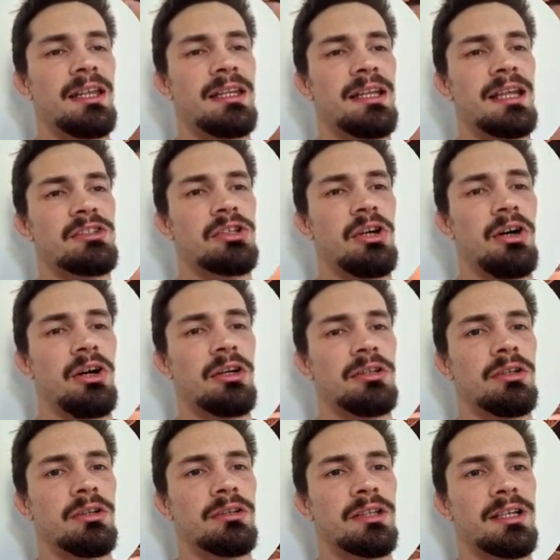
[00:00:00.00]
gets caught
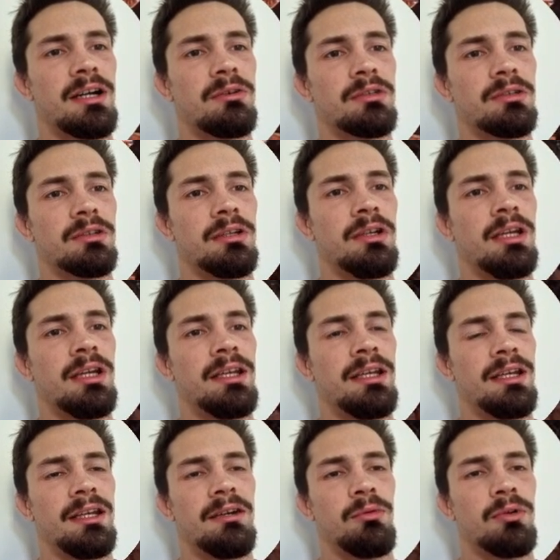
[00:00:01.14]
on the counter.
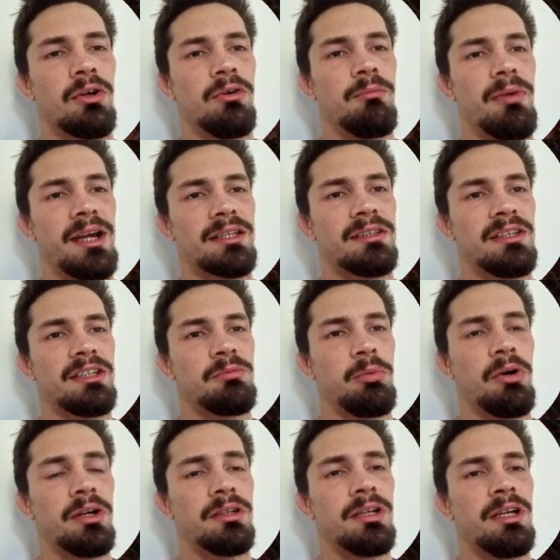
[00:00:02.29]
Here we're going back to this
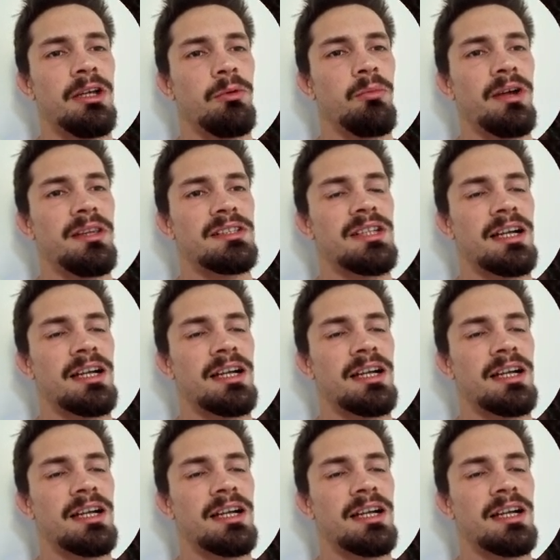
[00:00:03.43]
point where there's that